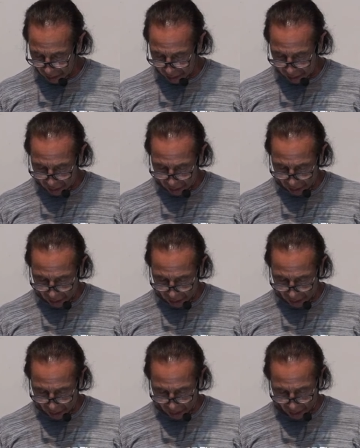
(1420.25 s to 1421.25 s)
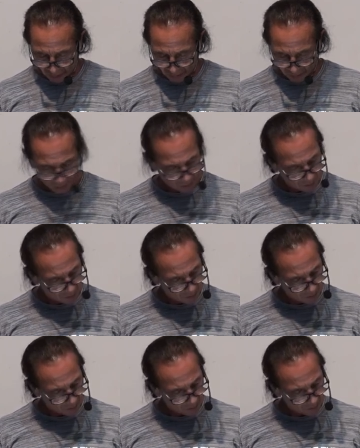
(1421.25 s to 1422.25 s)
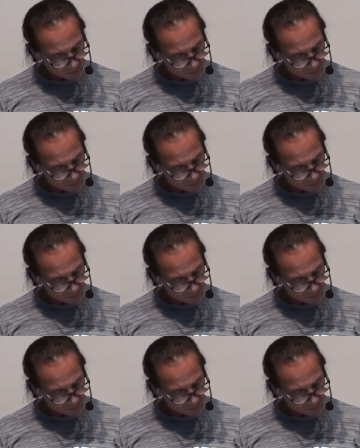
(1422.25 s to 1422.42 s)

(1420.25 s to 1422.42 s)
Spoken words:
No one is speaking in this clip.